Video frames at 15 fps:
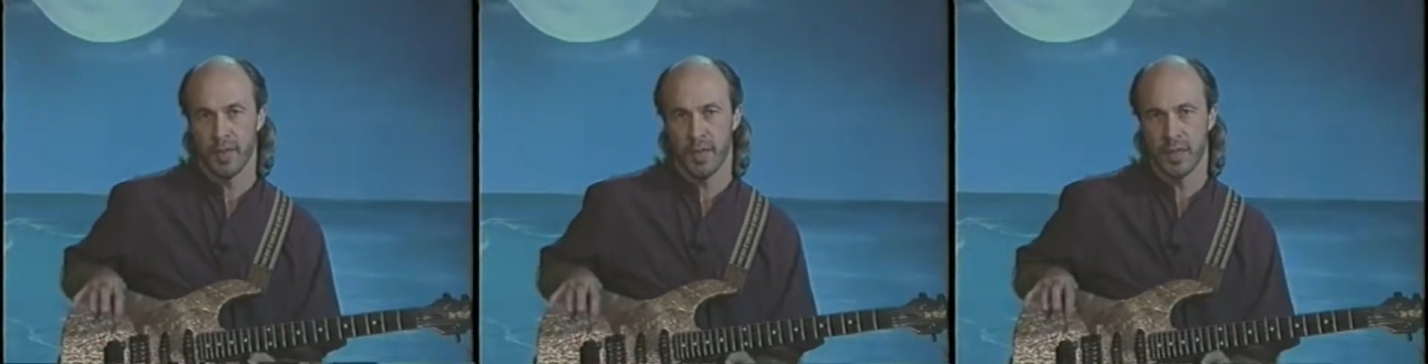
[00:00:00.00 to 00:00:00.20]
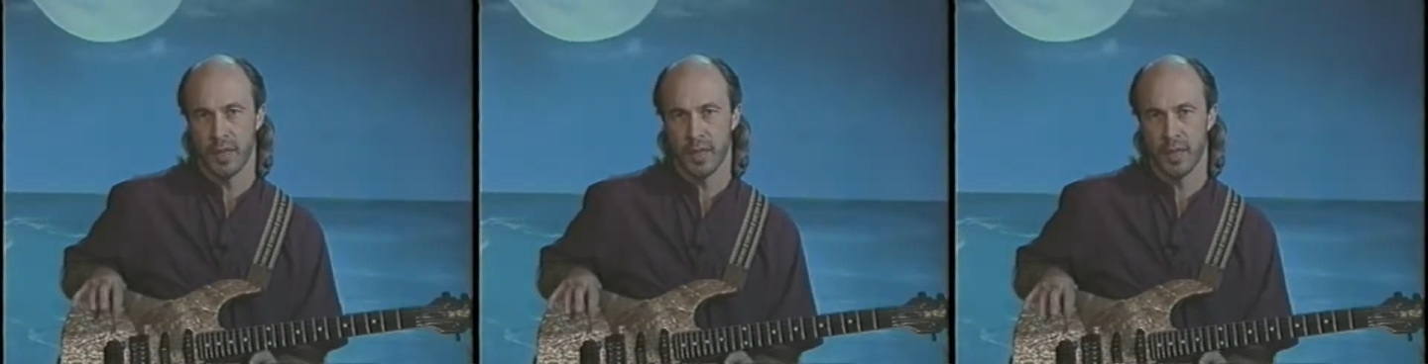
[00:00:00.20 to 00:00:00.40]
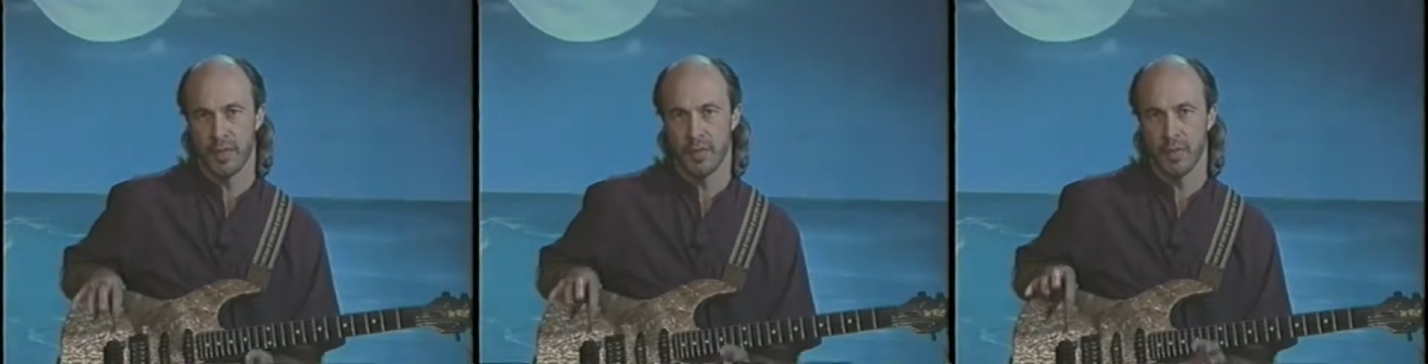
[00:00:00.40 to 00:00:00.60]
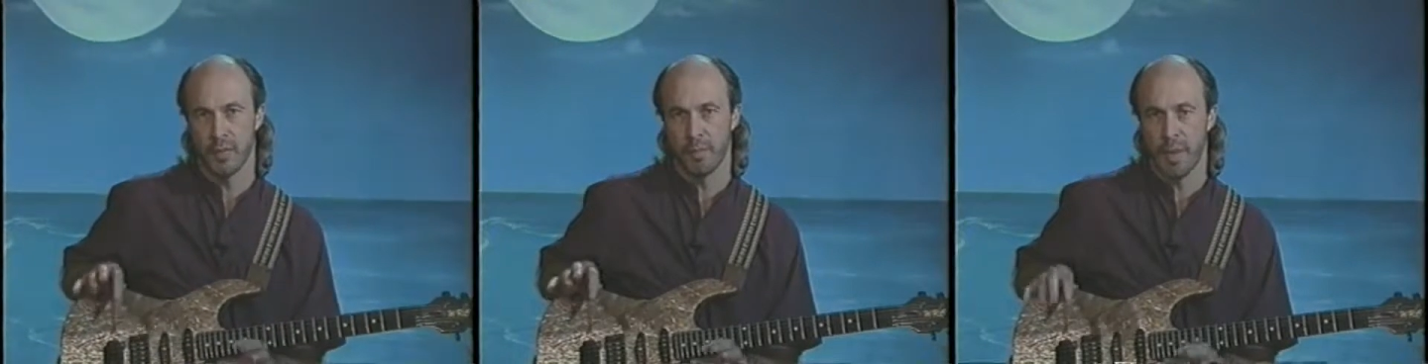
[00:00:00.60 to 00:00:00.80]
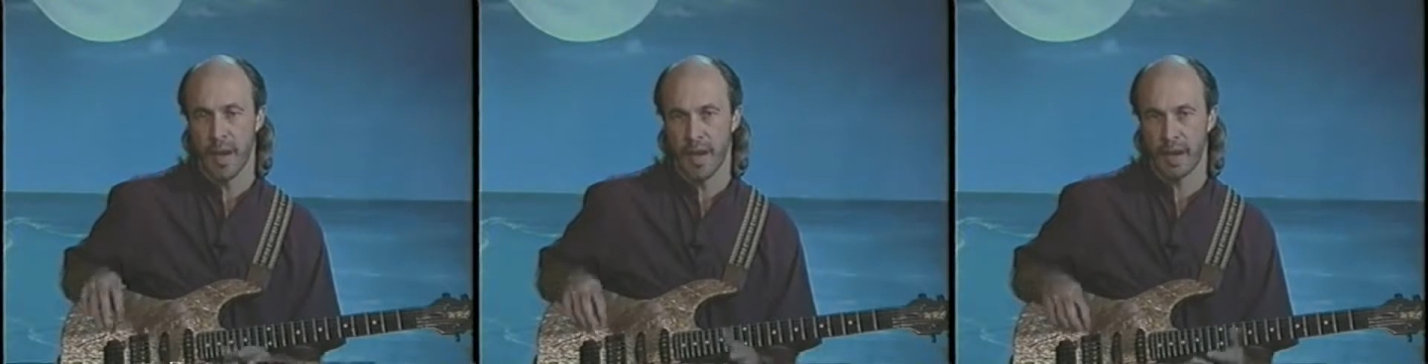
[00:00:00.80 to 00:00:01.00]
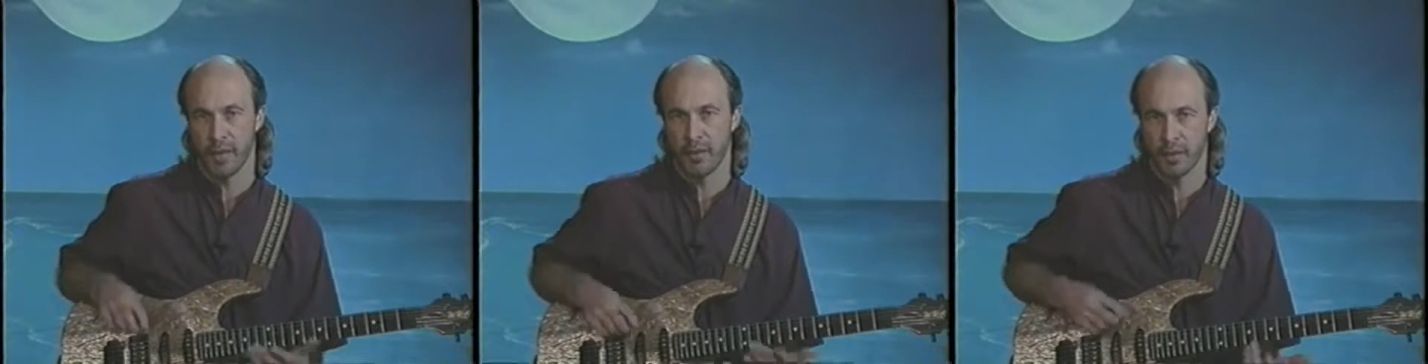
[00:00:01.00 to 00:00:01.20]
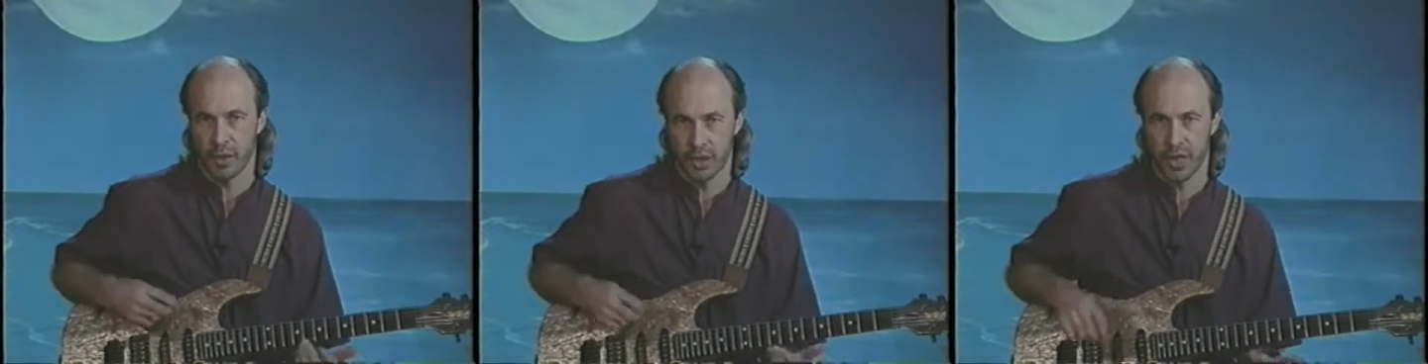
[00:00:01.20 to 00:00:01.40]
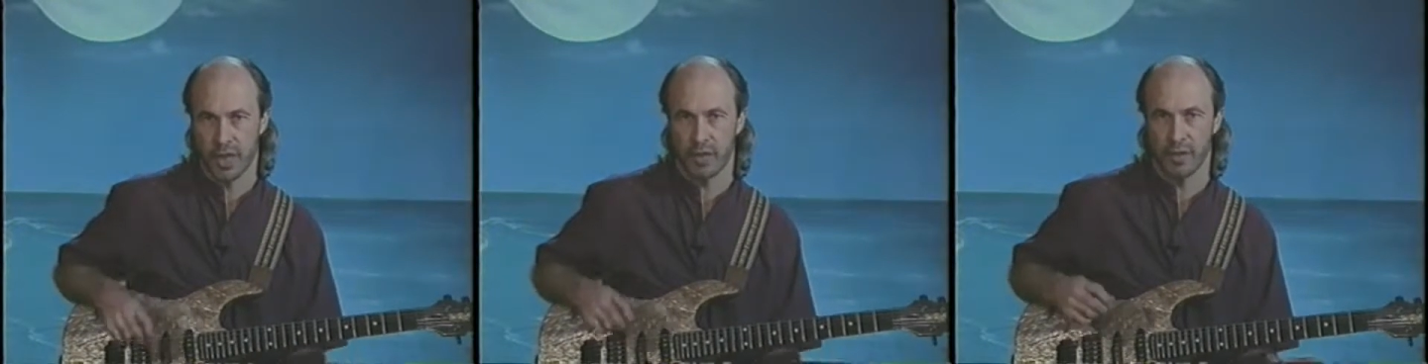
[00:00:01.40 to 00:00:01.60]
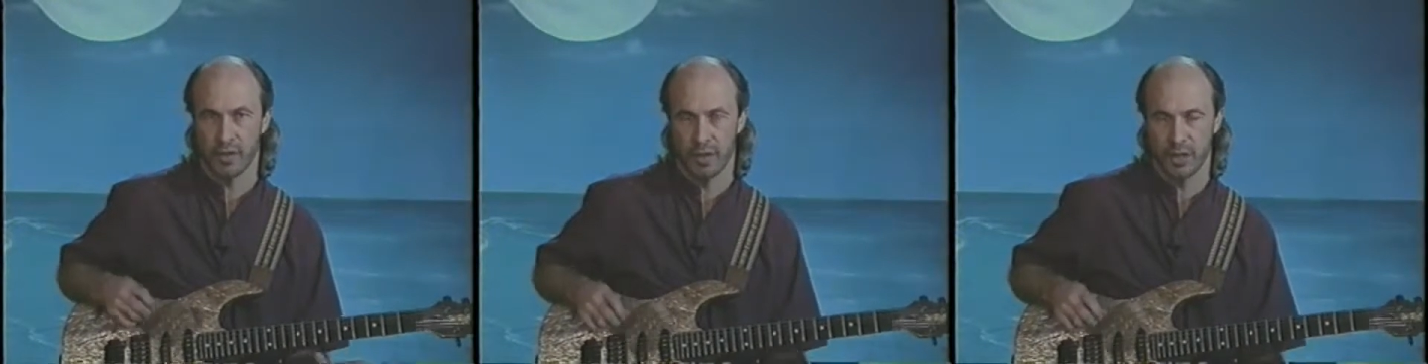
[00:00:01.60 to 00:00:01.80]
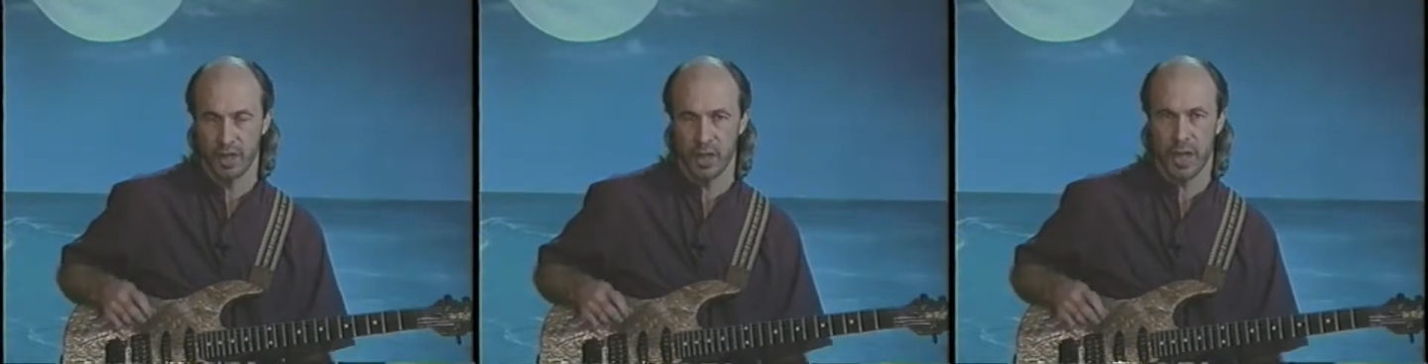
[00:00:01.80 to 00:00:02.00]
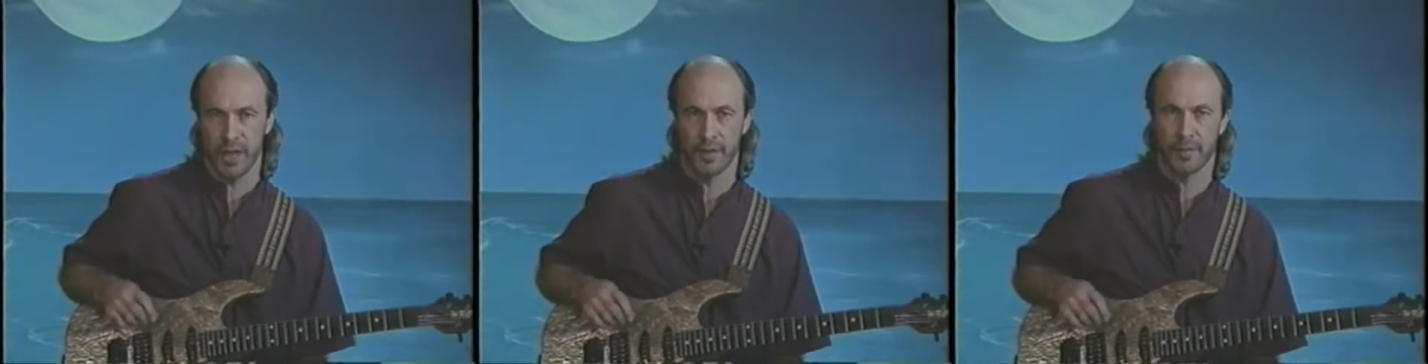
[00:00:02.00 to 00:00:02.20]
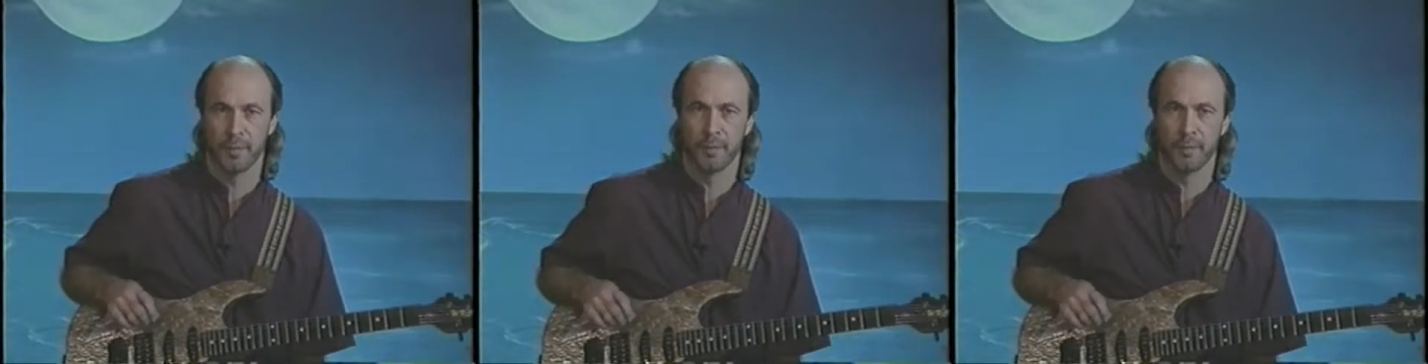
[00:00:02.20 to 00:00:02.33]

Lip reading: the bang or the checker and the check.